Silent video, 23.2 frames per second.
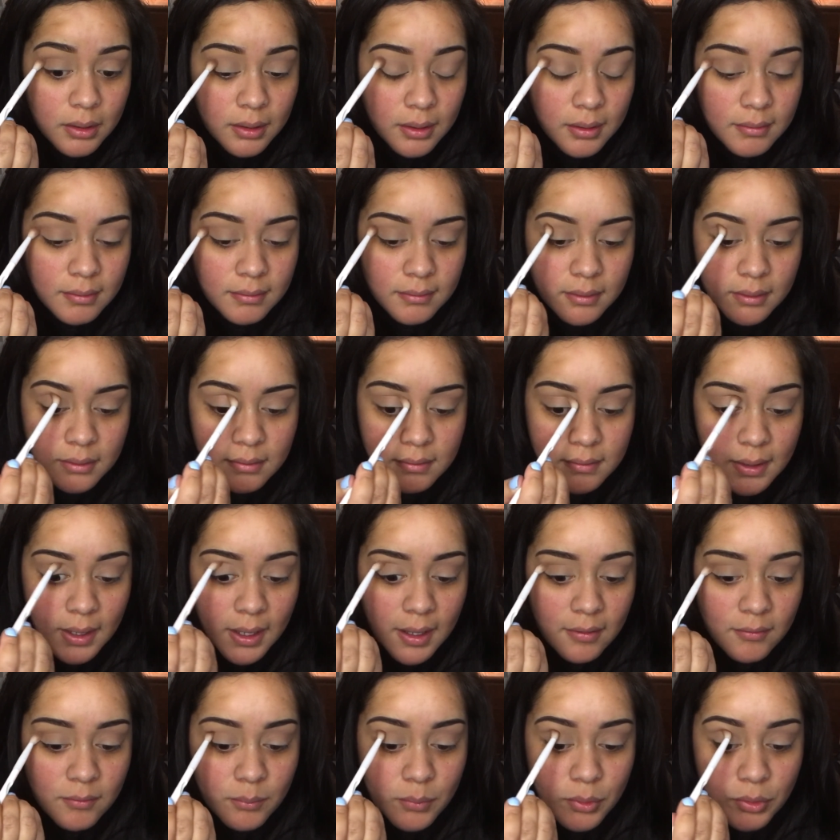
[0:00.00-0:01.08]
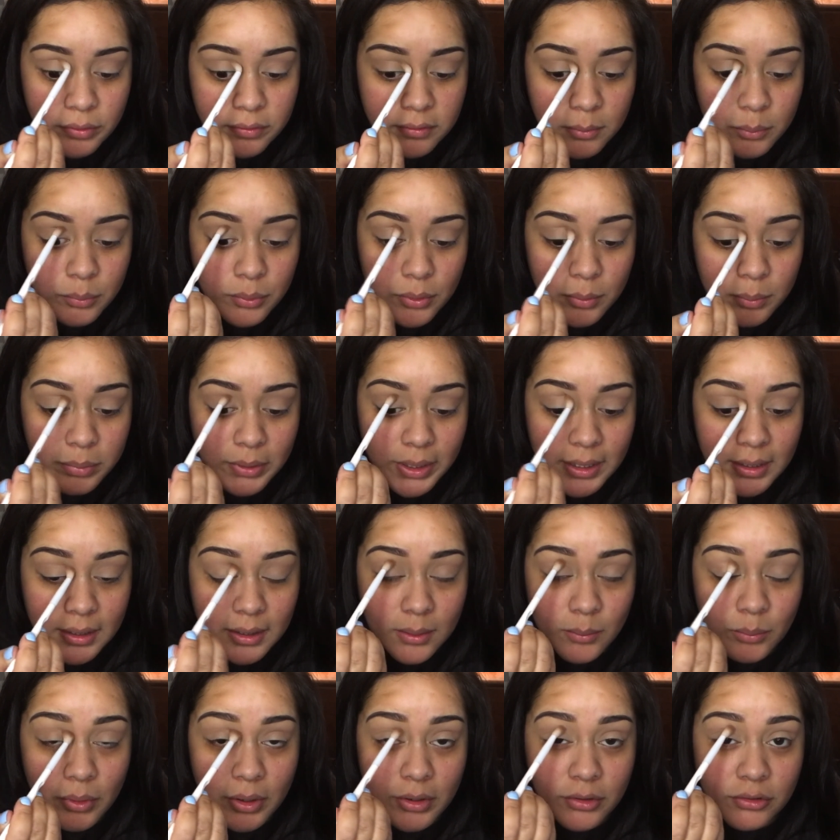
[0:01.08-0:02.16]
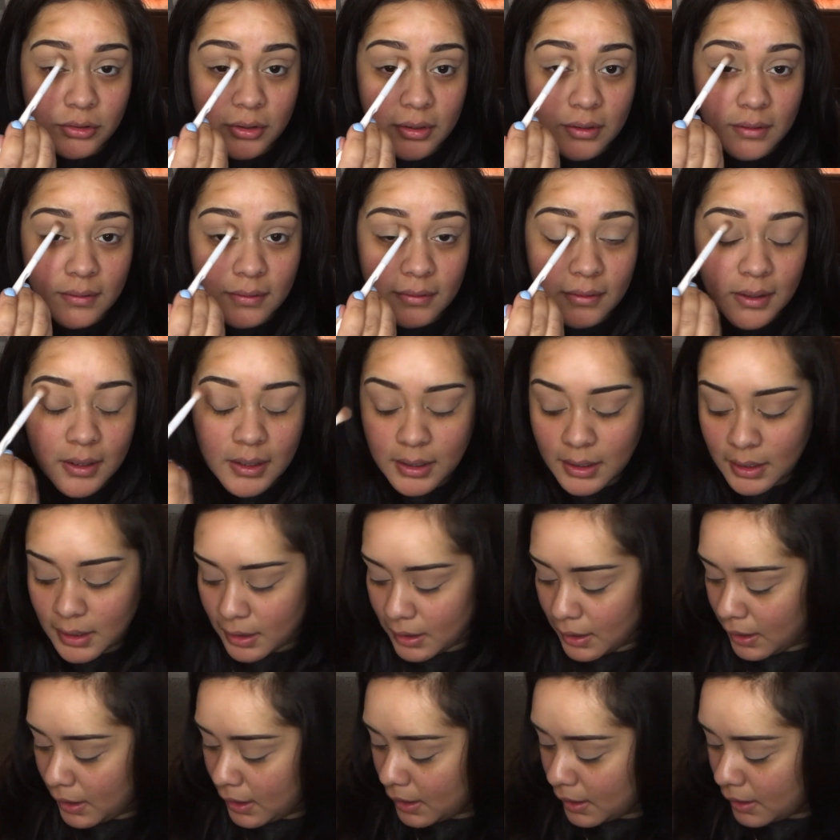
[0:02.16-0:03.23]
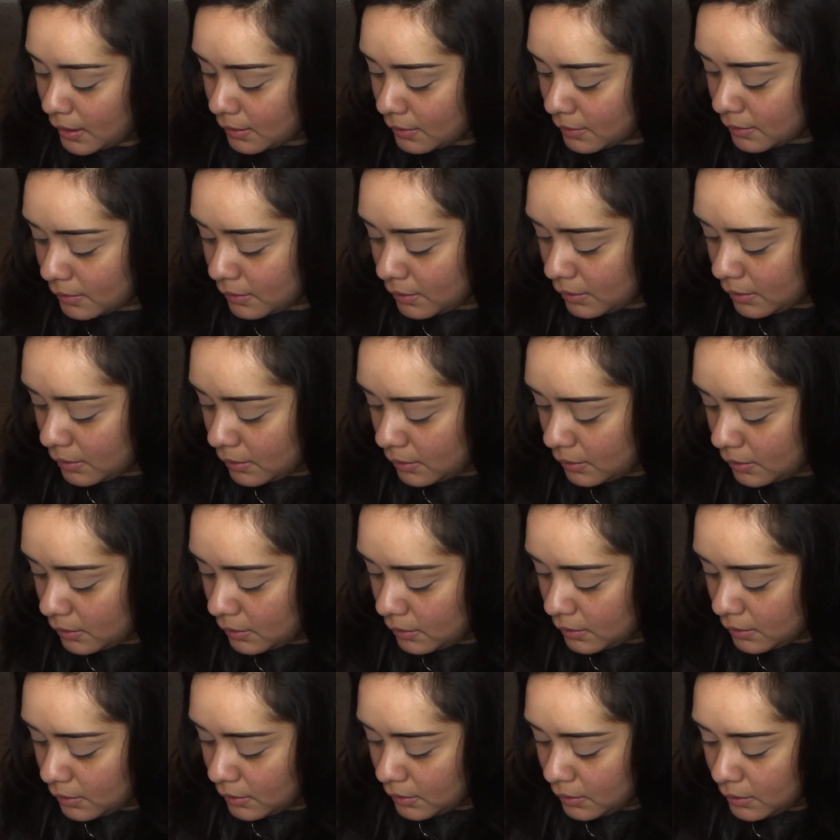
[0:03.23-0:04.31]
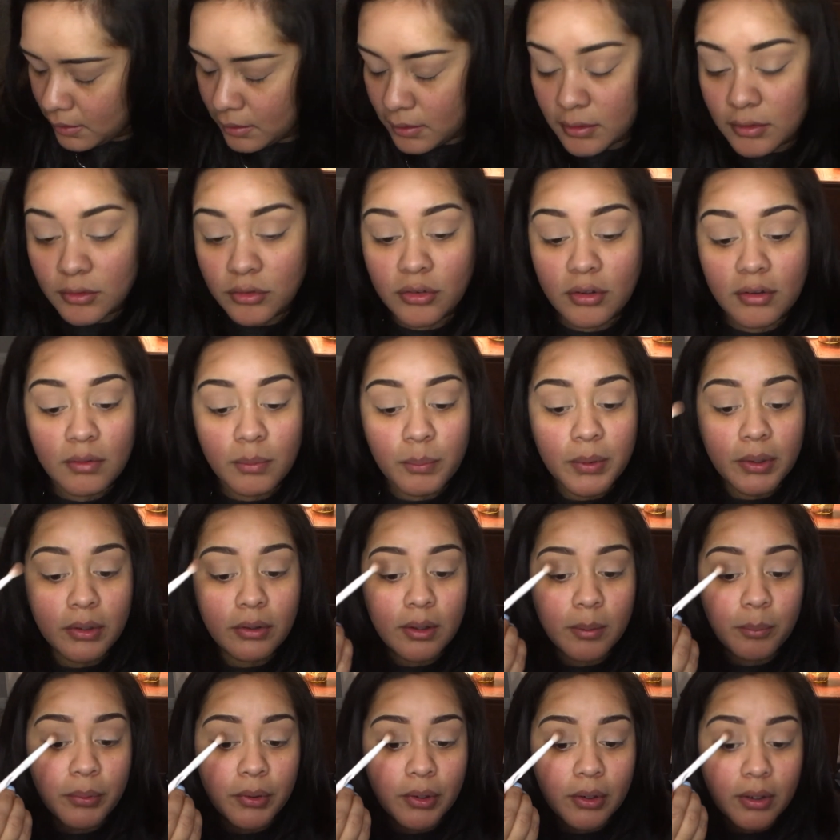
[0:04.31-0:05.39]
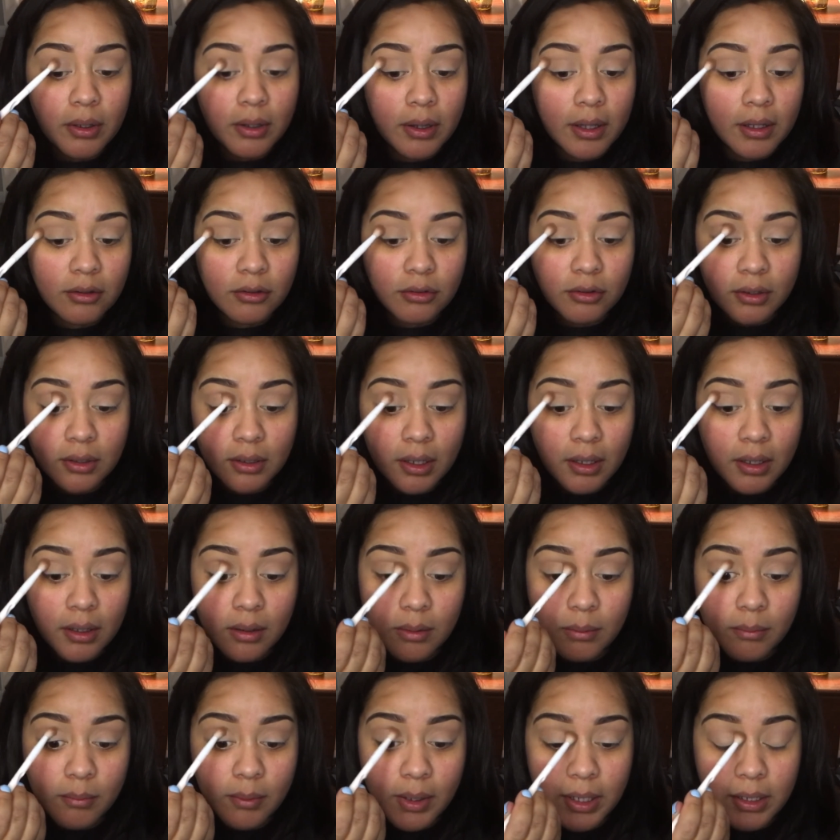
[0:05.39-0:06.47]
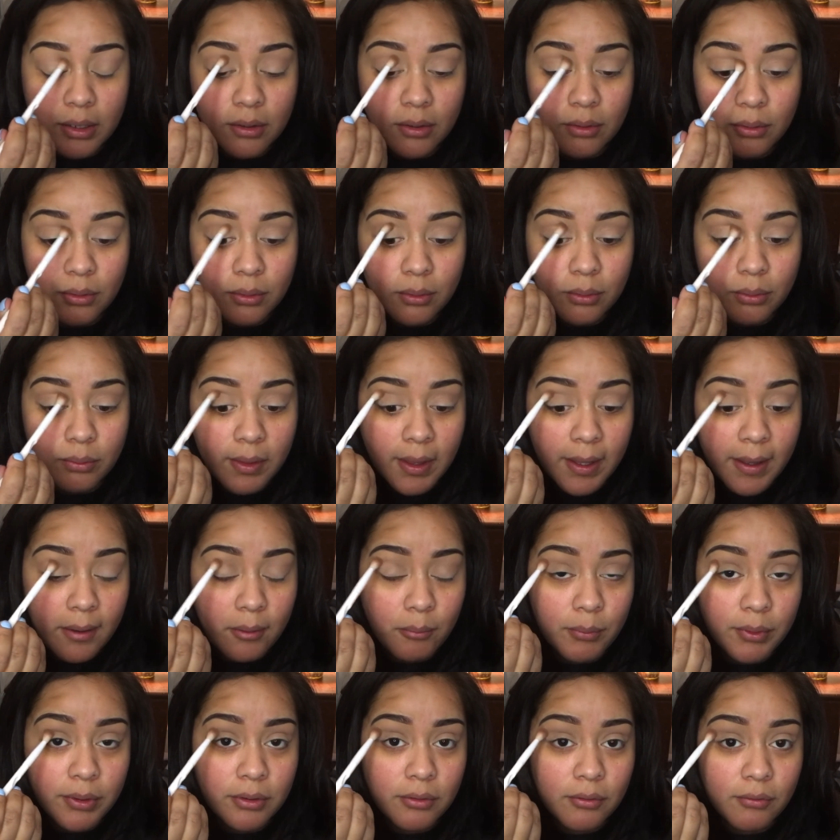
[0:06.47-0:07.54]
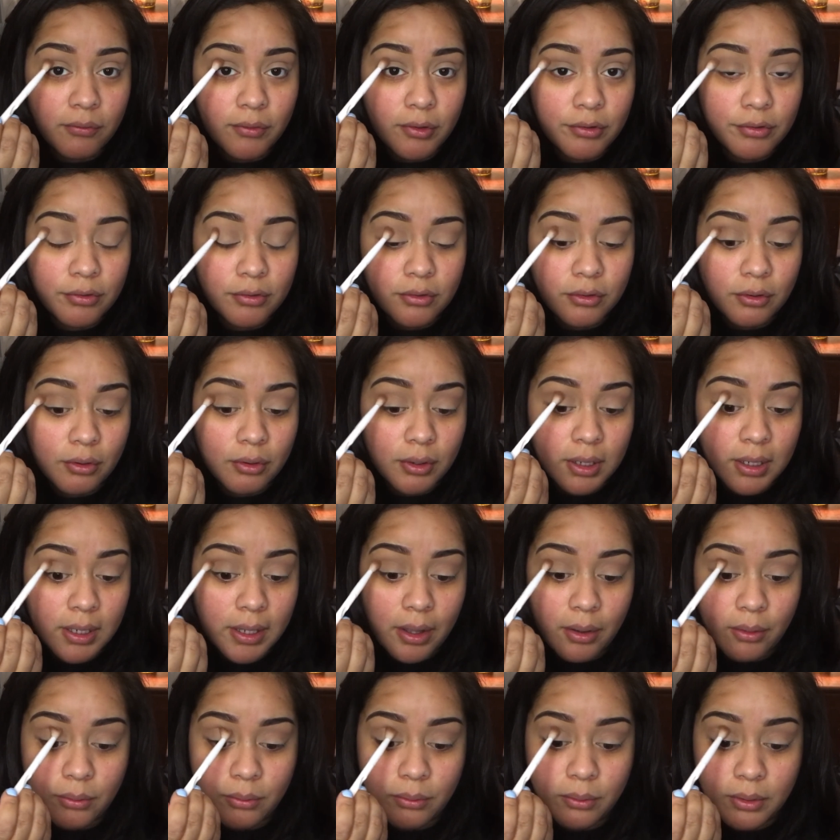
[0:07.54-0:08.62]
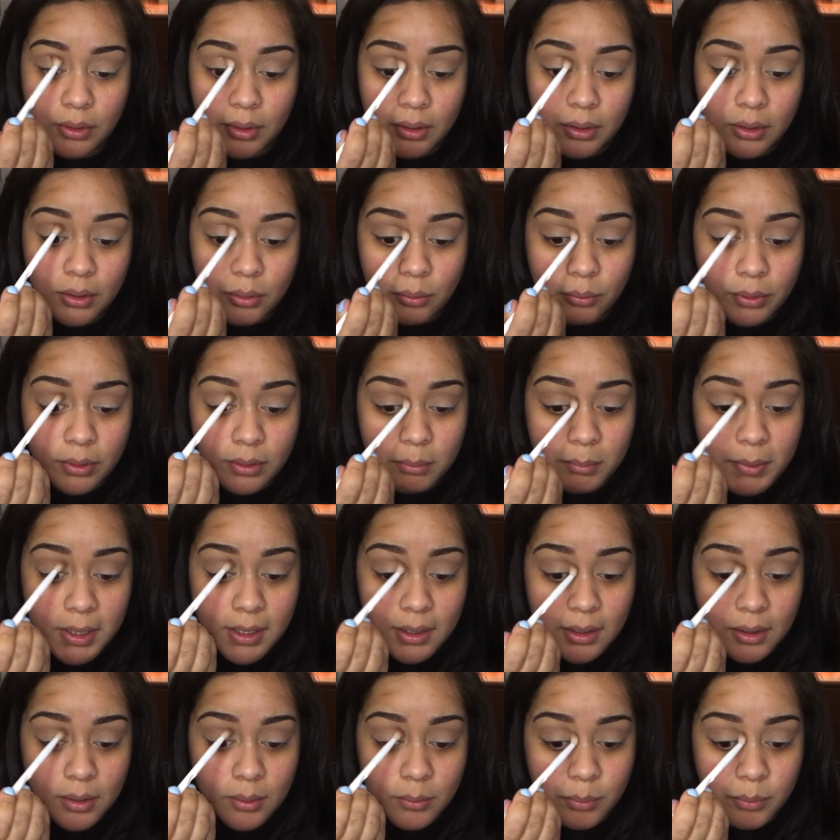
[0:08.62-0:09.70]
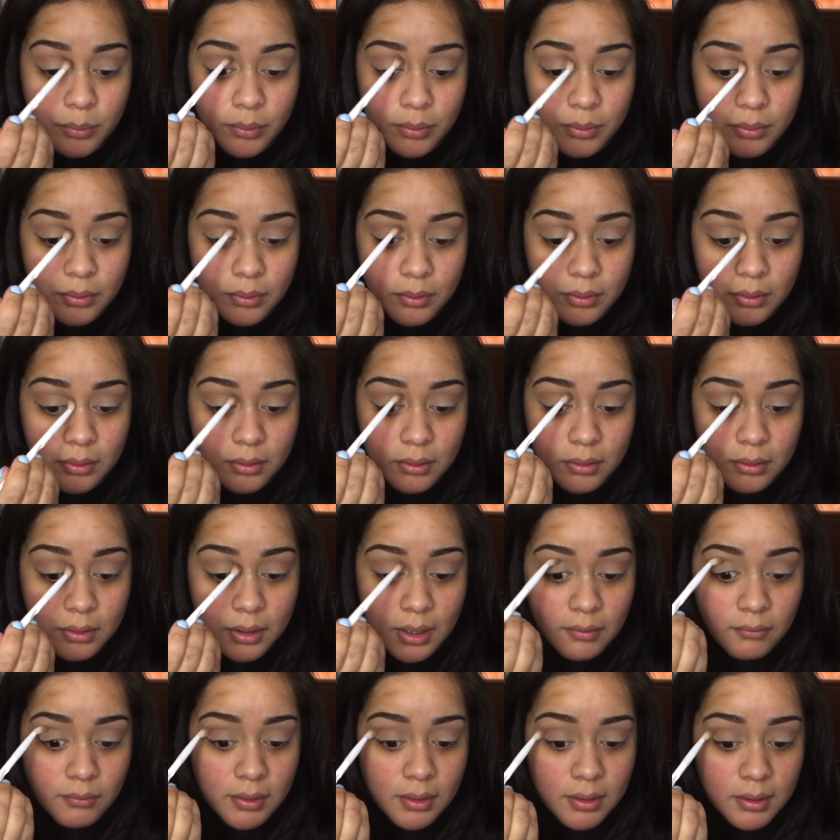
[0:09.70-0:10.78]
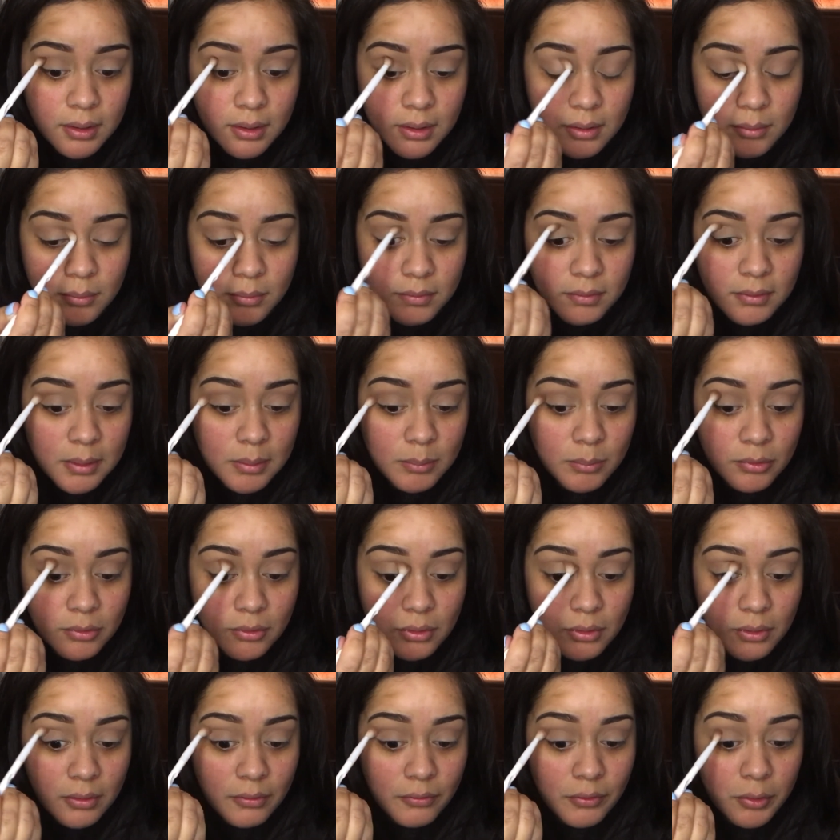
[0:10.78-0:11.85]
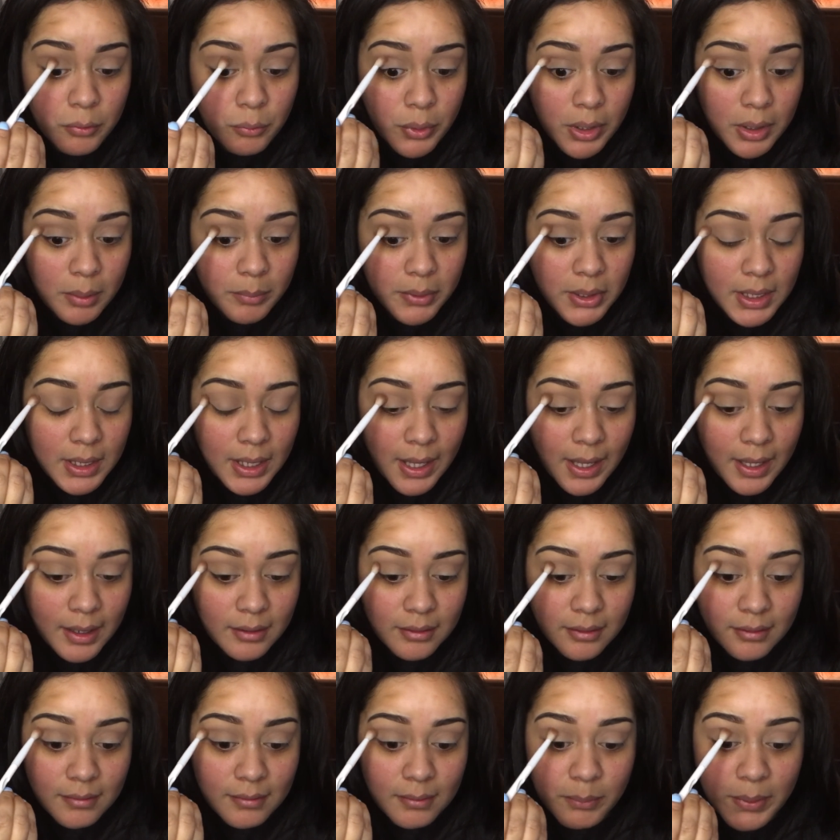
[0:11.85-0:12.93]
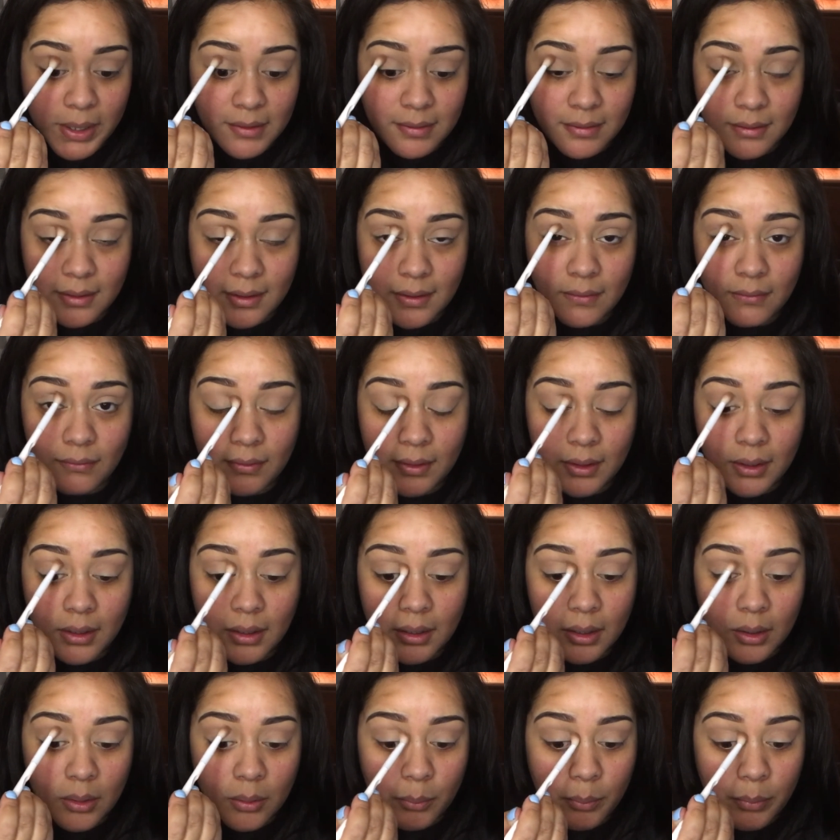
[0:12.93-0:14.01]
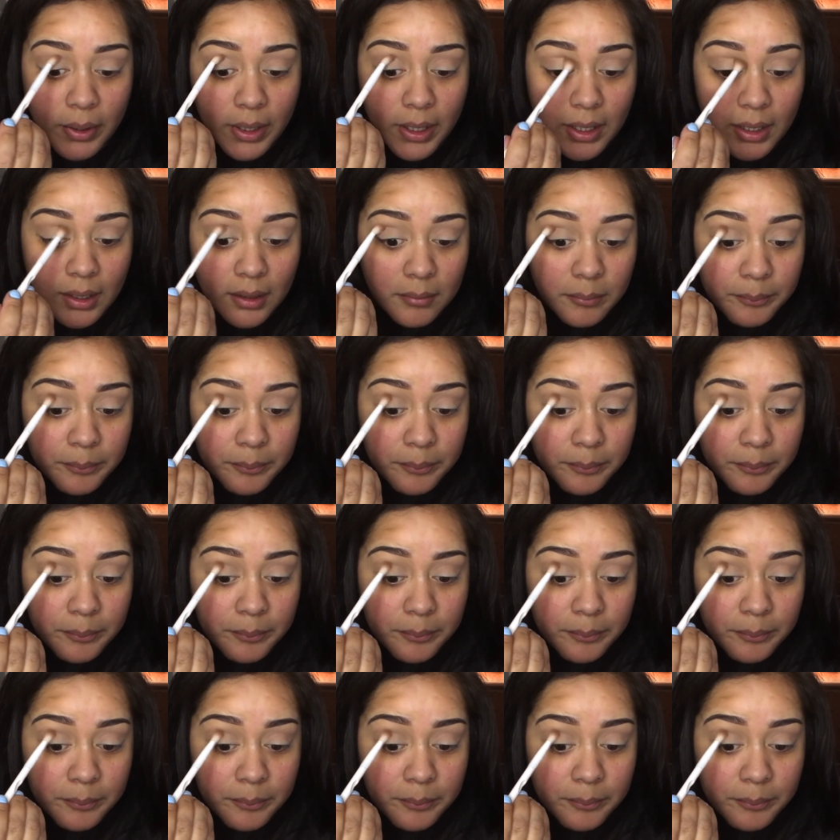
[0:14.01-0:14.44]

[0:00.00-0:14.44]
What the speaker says: it's good to have multiple blending brushes and just build up your collection. I know that when you're first starting out with makeup, everything can seem so overwhelming and expensive, but